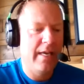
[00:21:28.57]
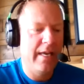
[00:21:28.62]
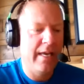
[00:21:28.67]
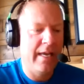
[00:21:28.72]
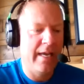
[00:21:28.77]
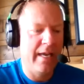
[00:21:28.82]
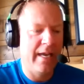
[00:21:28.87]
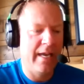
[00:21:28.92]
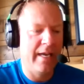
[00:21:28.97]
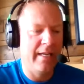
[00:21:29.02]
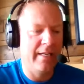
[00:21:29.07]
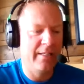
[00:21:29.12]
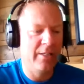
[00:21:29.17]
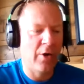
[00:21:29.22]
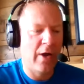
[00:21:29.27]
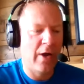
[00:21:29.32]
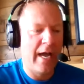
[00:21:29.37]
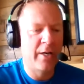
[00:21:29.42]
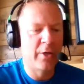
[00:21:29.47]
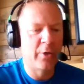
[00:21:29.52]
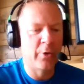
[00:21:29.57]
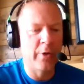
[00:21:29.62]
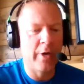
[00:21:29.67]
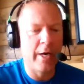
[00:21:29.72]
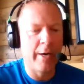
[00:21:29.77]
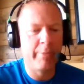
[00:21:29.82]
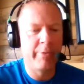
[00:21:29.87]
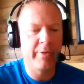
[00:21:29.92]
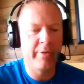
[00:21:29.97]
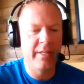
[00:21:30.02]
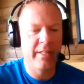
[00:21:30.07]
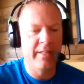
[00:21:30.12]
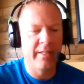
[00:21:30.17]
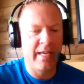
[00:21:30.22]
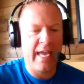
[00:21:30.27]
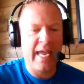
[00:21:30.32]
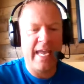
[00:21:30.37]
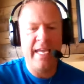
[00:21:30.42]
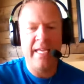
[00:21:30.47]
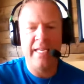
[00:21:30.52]
And I grew up in the
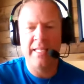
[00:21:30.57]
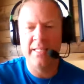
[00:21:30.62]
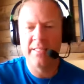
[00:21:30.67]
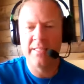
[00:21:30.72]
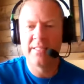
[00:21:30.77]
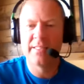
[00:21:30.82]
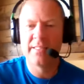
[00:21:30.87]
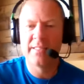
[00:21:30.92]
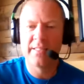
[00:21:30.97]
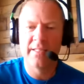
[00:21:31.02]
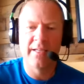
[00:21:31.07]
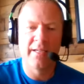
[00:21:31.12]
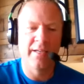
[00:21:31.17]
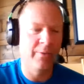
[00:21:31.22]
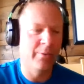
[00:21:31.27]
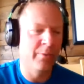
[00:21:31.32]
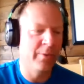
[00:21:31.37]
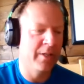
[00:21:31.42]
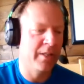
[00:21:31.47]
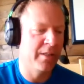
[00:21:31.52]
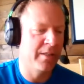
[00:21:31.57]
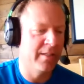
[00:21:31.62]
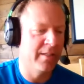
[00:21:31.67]
80s with